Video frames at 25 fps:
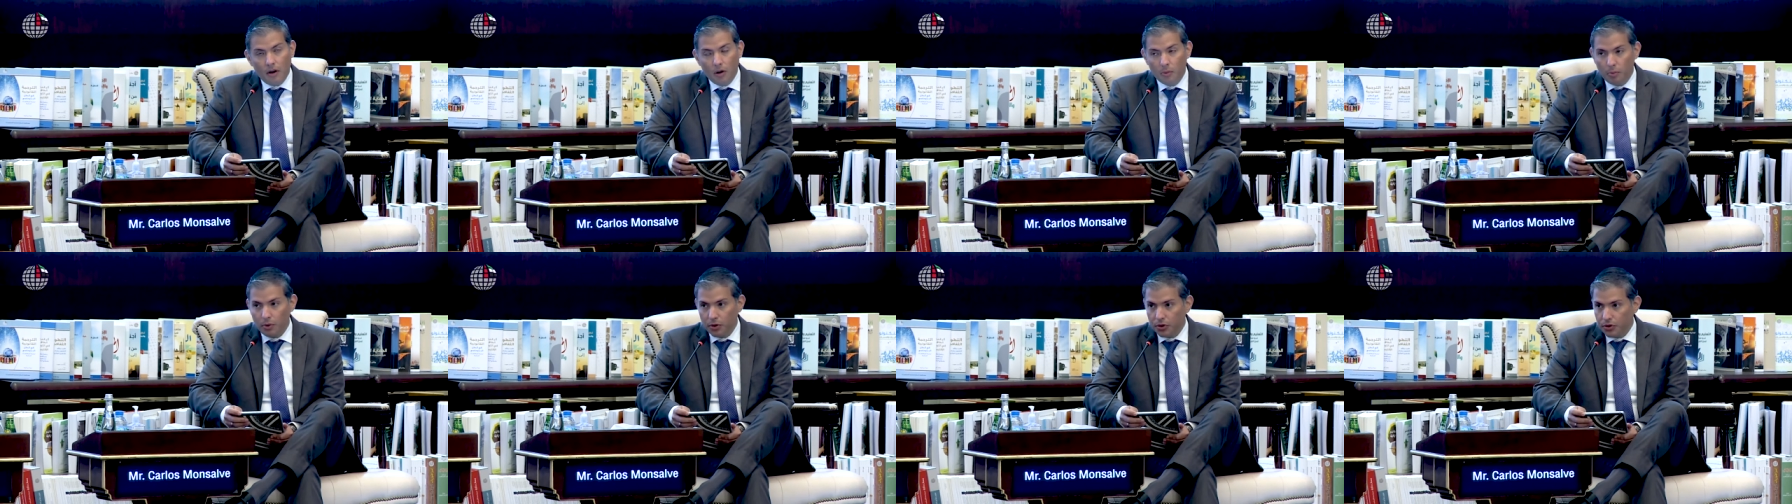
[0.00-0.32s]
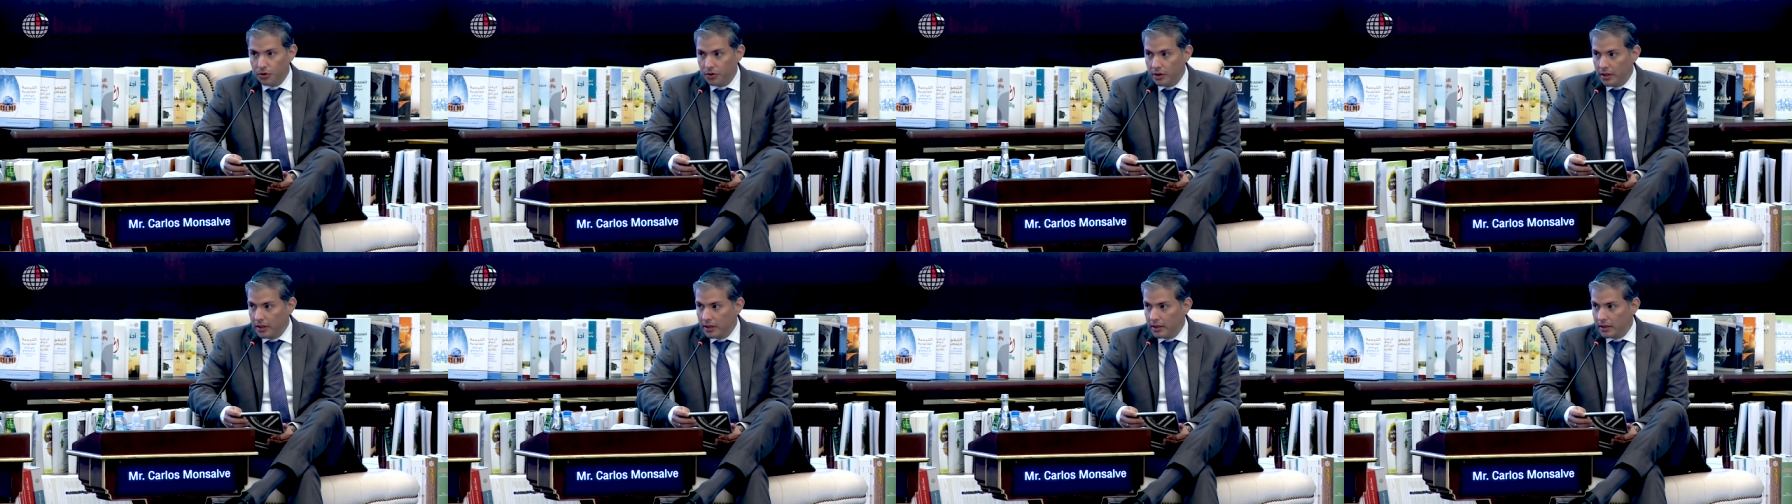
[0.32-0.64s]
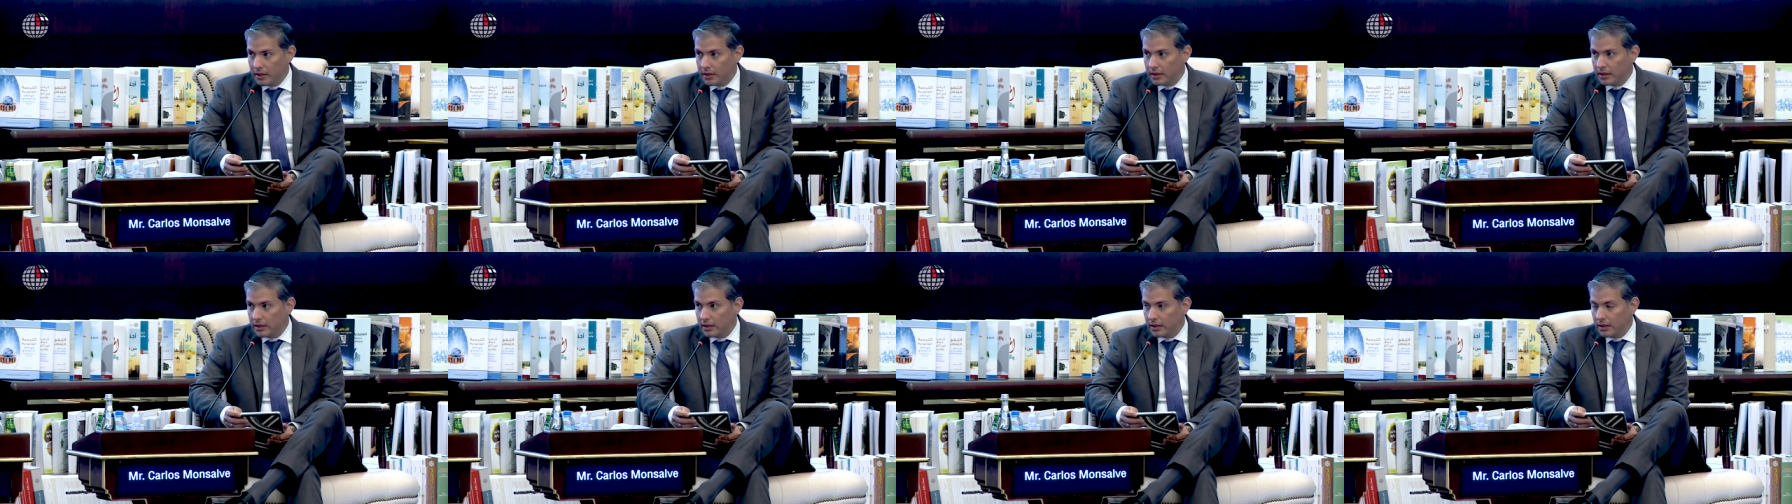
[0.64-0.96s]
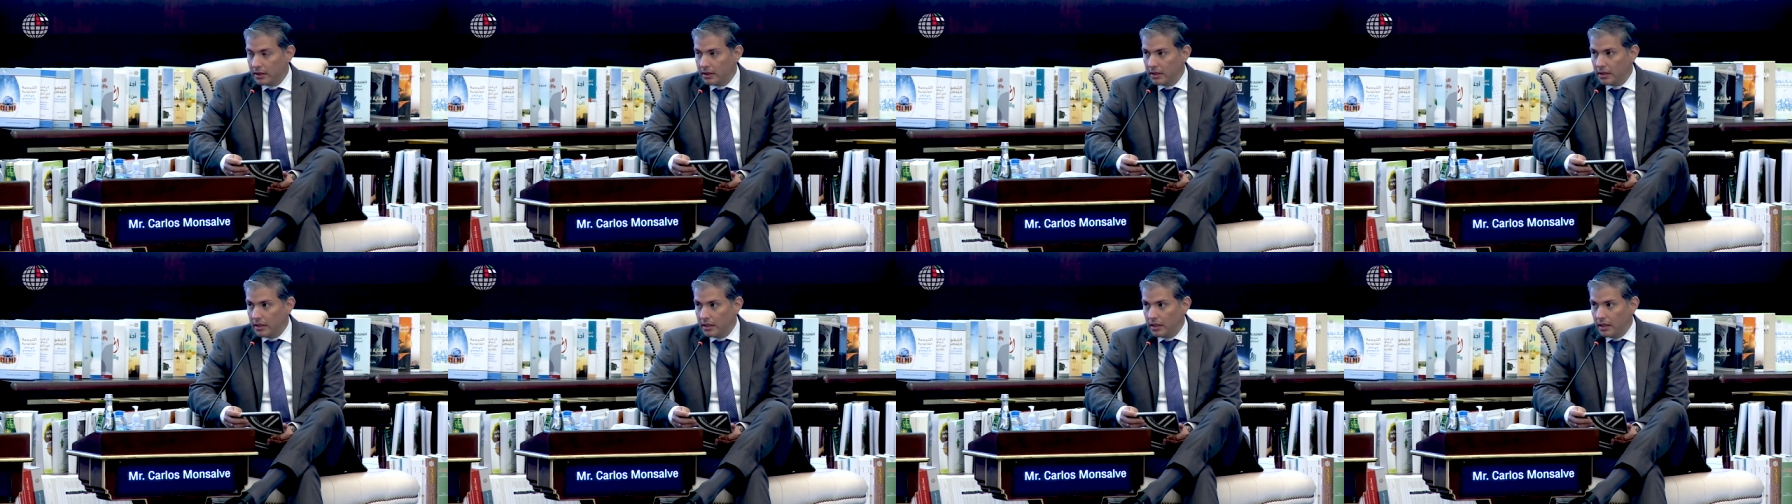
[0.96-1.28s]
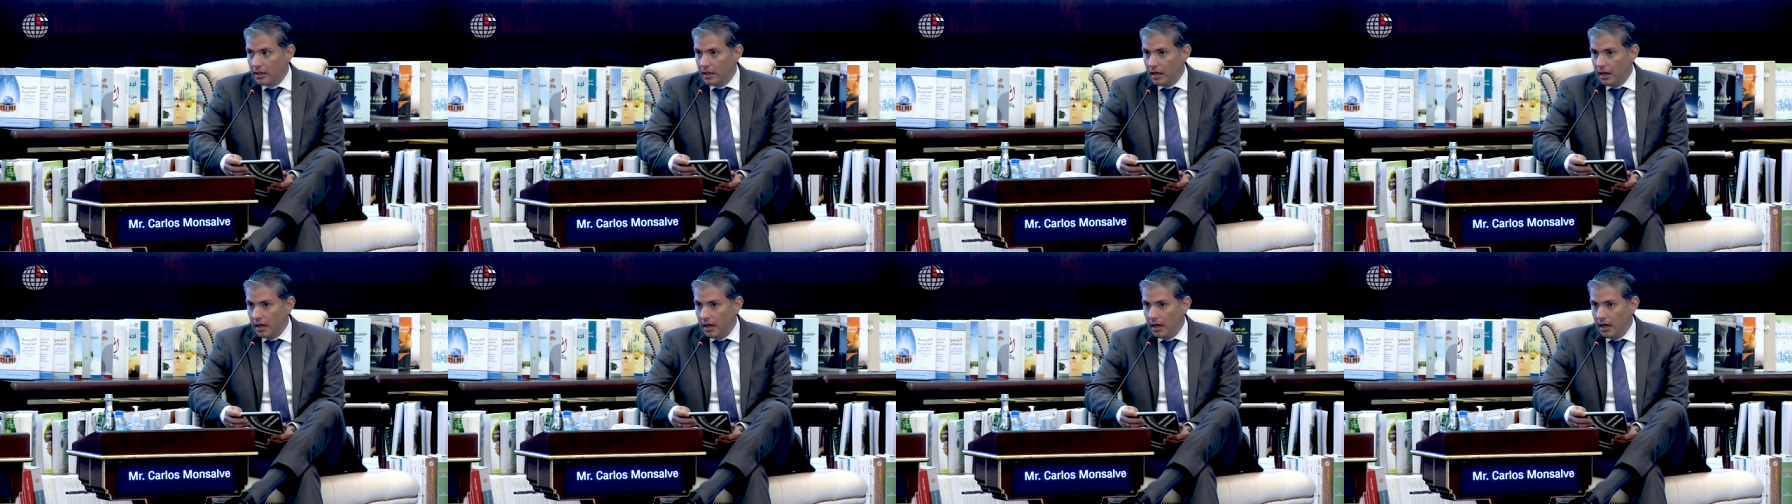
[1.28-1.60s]
opportunities,
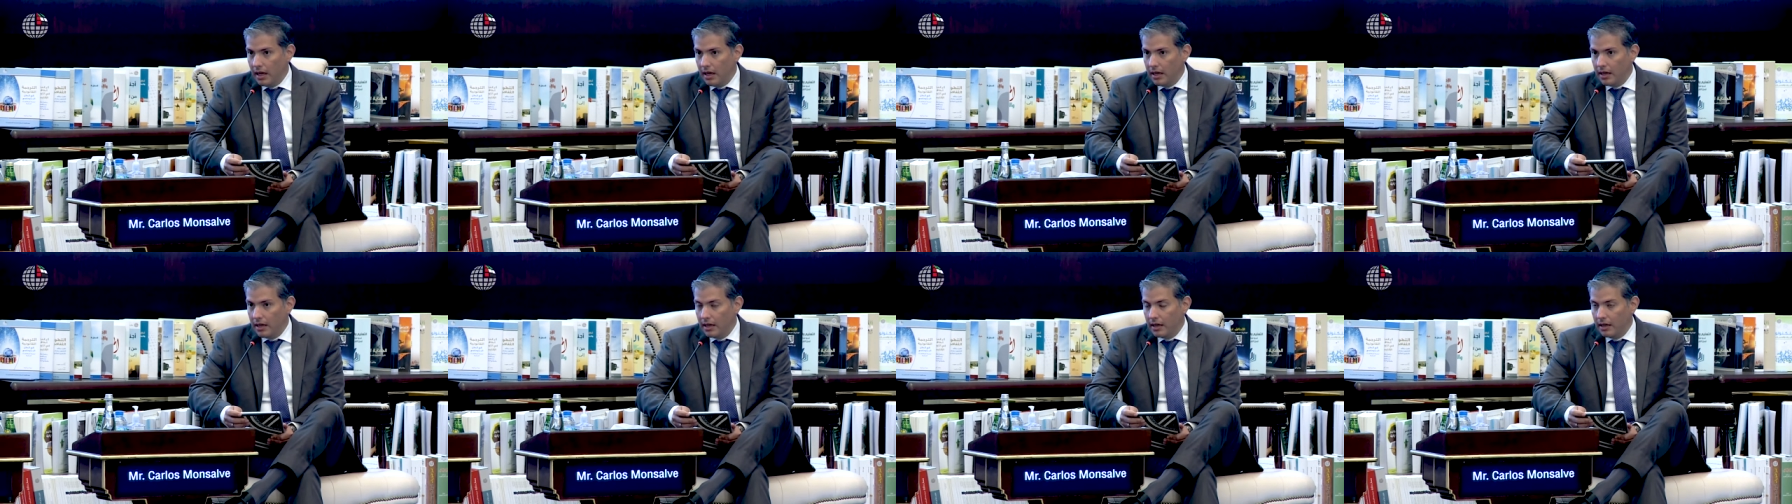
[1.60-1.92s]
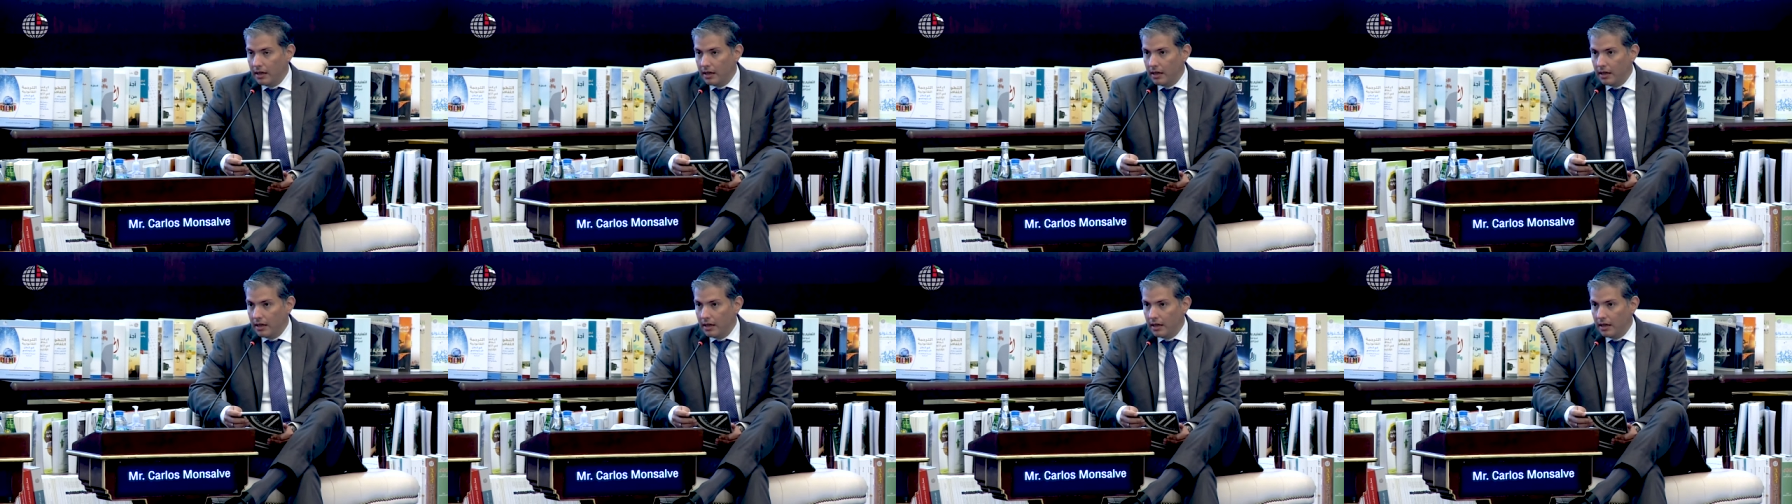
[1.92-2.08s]
and